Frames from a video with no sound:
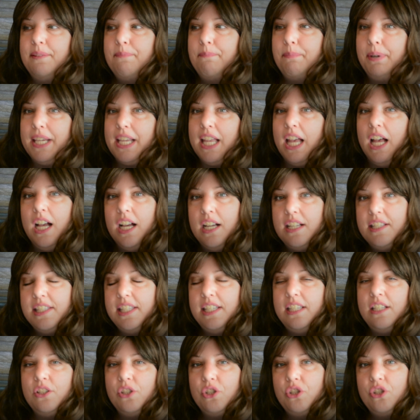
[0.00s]
because
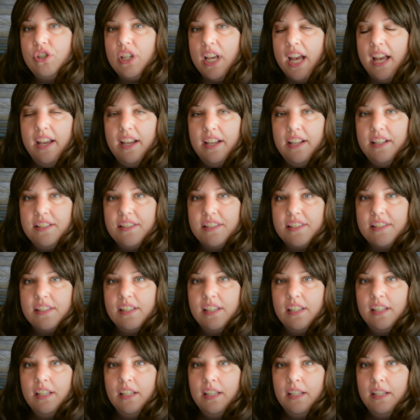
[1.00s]
it sheds
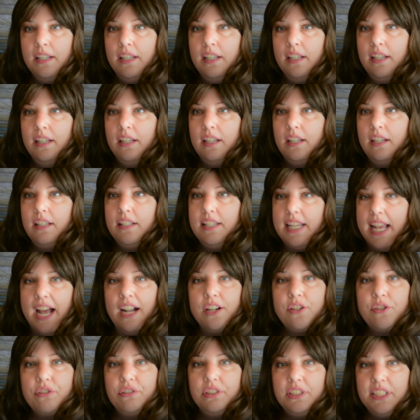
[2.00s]

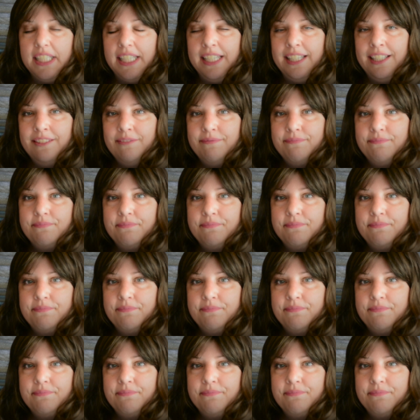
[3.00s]
naturally,